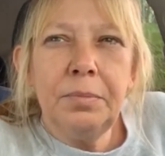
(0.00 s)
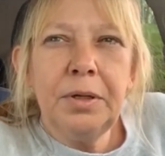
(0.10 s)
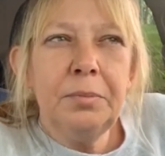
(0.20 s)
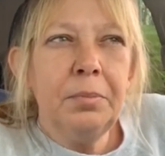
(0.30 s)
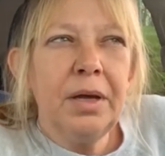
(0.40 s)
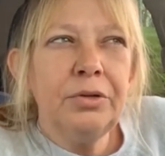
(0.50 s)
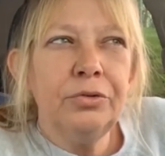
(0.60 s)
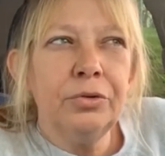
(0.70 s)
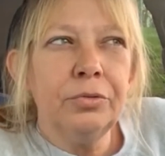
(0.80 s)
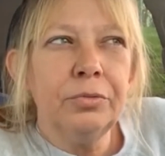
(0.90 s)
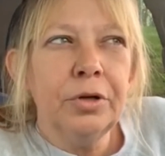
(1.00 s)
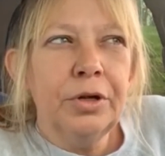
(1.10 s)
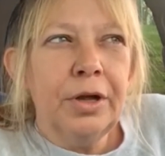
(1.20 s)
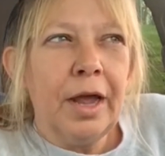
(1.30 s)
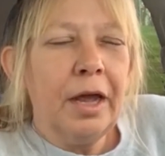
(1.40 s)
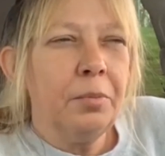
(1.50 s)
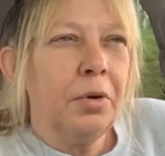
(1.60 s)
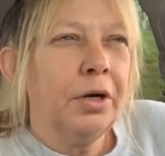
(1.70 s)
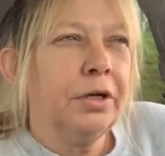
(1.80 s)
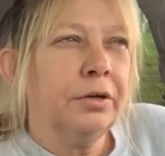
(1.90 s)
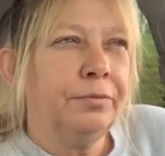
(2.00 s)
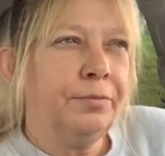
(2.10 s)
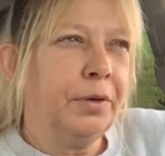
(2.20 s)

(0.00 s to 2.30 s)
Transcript: big major outbreak of the